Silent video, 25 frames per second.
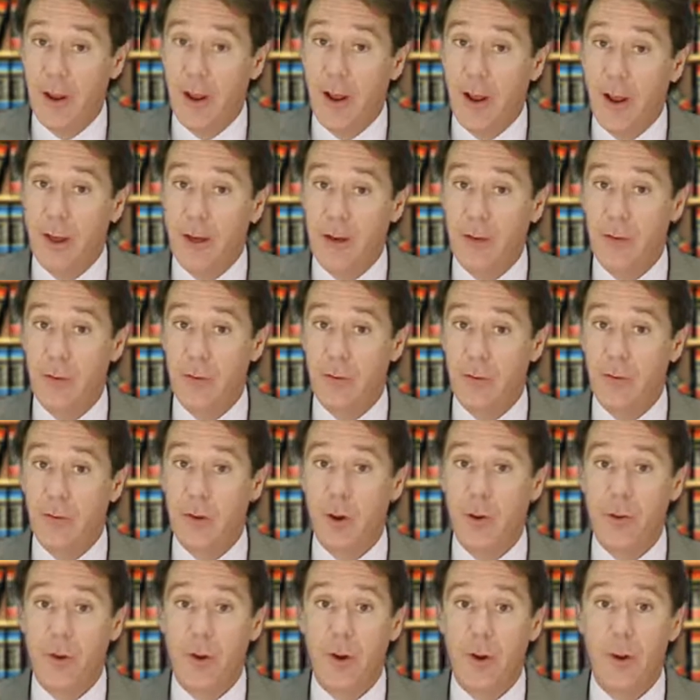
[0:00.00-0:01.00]
and if you
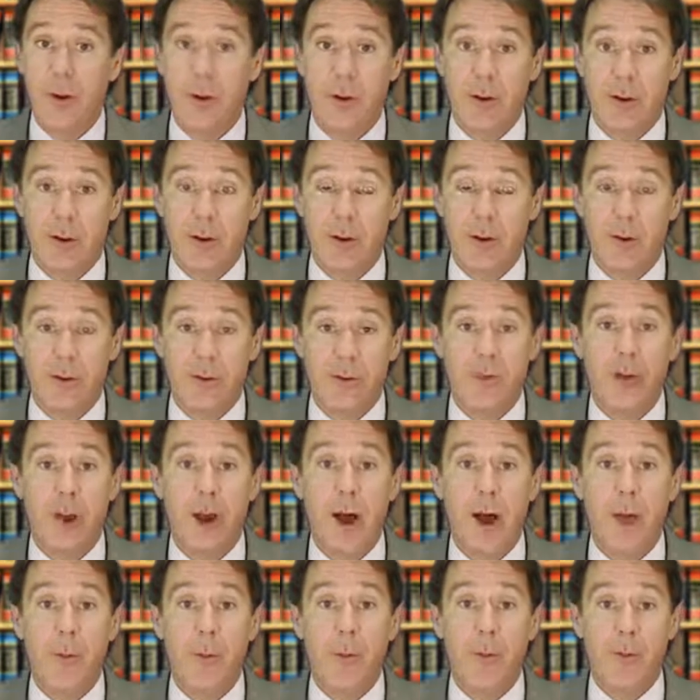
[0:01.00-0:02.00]
don't, you need to
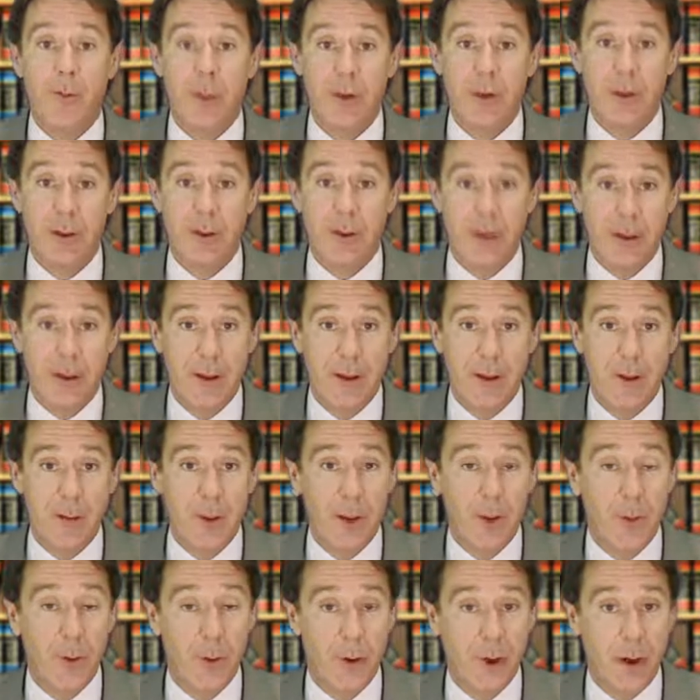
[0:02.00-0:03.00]
stop everything and
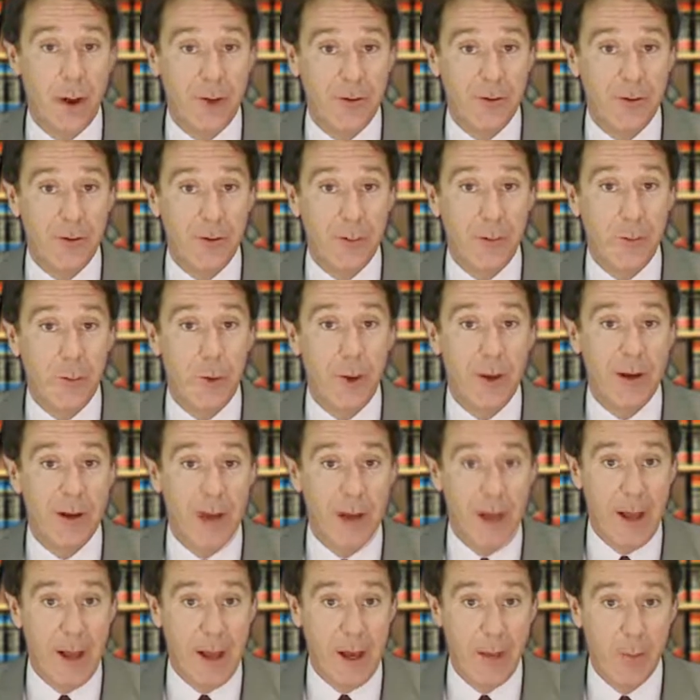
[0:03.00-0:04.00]
memorize them right
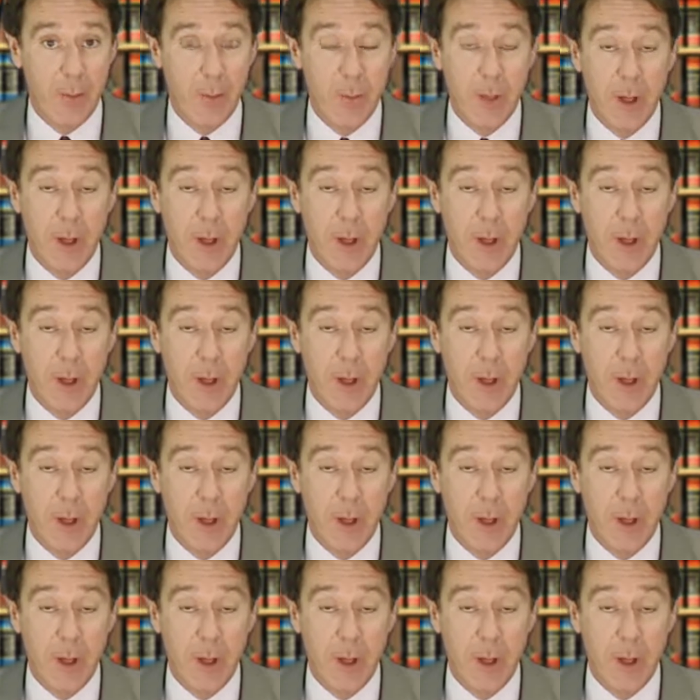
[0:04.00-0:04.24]
now.